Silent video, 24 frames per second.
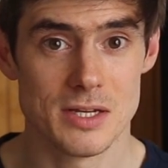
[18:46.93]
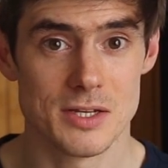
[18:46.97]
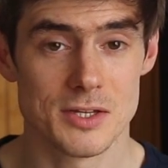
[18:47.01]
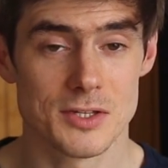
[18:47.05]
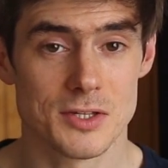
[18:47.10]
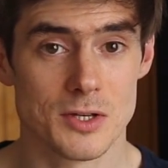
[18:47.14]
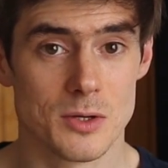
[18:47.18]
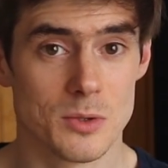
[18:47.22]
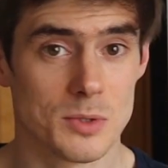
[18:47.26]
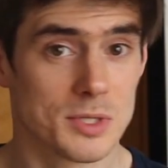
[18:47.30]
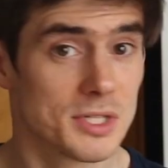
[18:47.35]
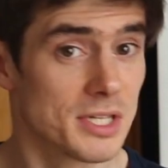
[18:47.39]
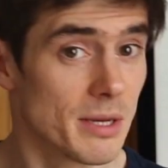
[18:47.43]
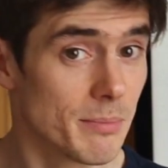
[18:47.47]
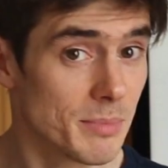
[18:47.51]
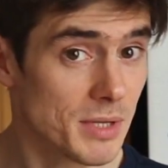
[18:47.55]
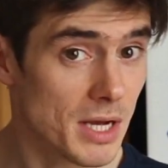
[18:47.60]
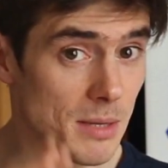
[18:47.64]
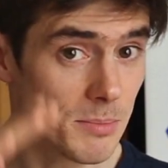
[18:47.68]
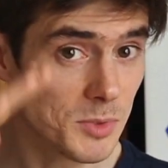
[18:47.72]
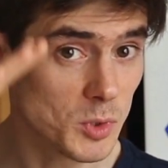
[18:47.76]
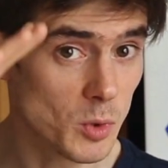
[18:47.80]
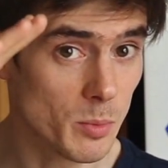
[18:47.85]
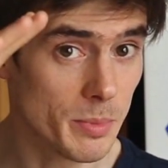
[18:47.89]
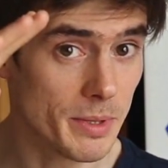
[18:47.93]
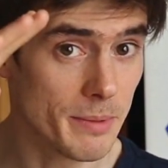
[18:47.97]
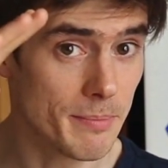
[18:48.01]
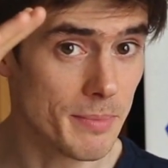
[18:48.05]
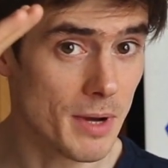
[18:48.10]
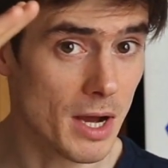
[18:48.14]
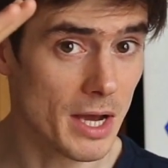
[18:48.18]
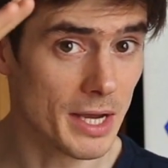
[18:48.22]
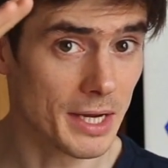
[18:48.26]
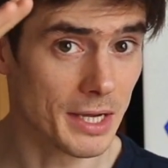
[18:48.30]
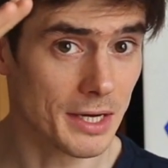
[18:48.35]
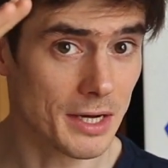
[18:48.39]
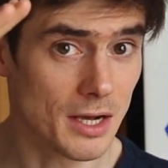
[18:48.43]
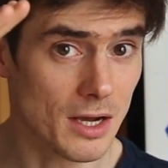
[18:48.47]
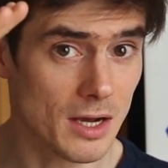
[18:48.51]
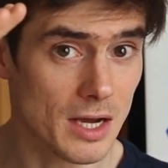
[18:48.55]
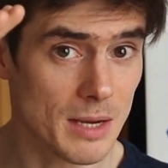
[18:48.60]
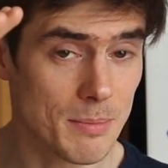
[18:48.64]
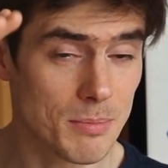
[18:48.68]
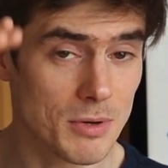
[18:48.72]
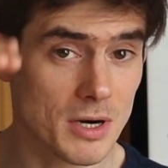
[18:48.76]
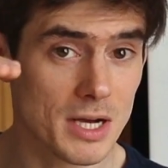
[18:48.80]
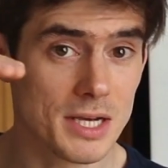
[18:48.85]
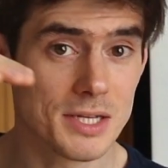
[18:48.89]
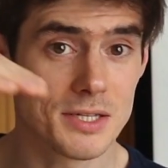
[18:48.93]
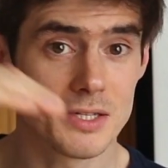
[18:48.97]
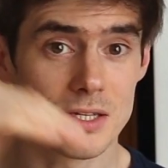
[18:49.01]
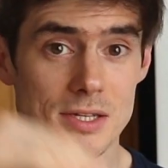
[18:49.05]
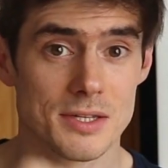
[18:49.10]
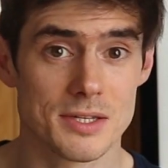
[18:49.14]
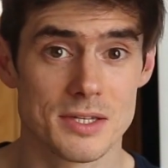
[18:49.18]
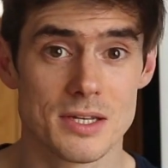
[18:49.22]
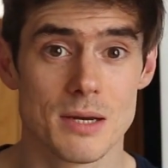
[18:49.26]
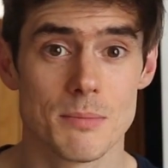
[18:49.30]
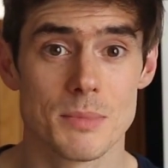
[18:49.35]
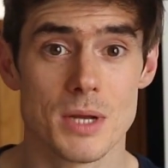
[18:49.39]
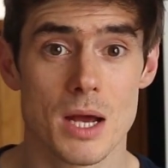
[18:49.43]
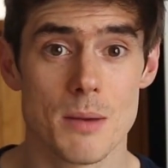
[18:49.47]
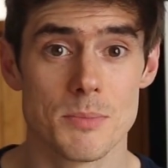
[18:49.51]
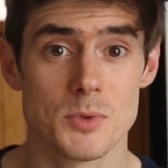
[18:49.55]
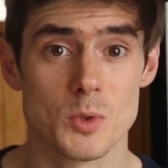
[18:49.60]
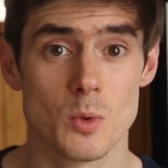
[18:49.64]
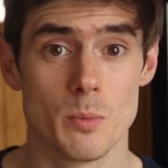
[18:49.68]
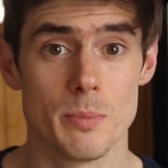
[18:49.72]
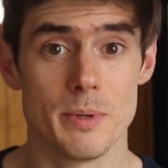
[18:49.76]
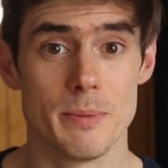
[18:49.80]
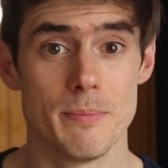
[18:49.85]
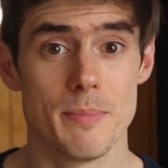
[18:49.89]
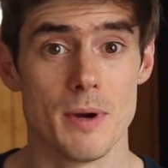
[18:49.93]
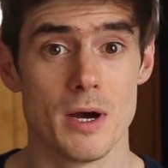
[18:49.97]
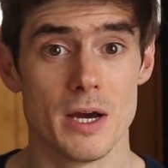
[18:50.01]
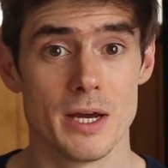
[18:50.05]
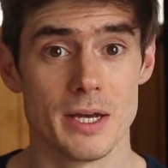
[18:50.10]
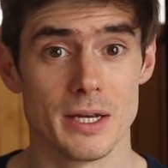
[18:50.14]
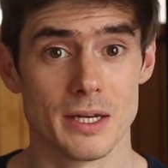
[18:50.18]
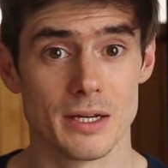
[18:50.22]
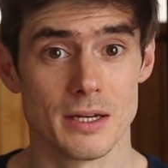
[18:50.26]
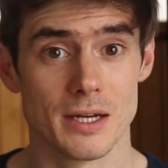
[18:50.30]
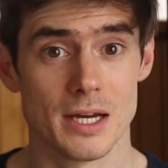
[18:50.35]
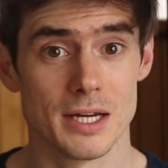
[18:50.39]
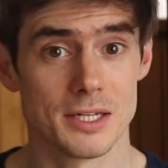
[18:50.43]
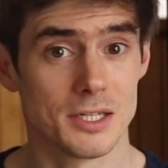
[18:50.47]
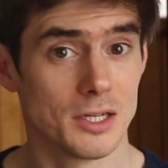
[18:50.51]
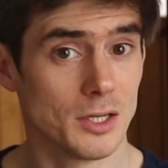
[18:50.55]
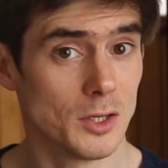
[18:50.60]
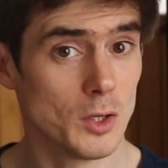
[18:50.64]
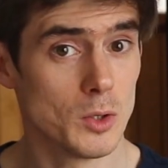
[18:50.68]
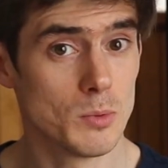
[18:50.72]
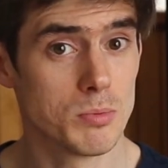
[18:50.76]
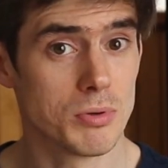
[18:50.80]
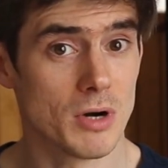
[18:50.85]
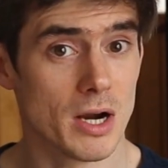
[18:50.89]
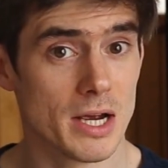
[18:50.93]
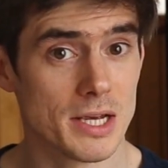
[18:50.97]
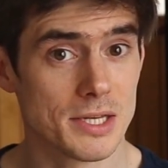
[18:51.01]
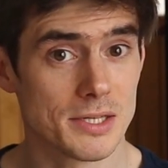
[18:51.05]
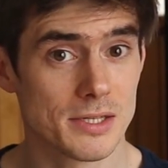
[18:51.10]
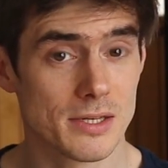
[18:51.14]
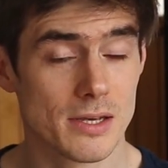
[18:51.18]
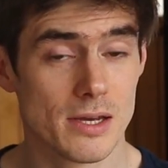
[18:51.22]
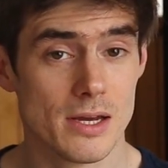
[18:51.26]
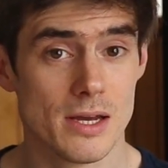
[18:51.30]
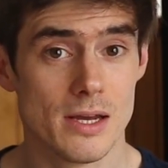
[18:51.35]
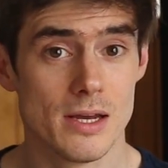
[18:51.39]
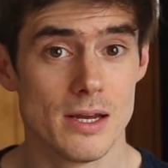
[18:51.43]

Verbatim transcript: So sometimes you'll be buying at a high price and sometimes you'll be buying at a low price.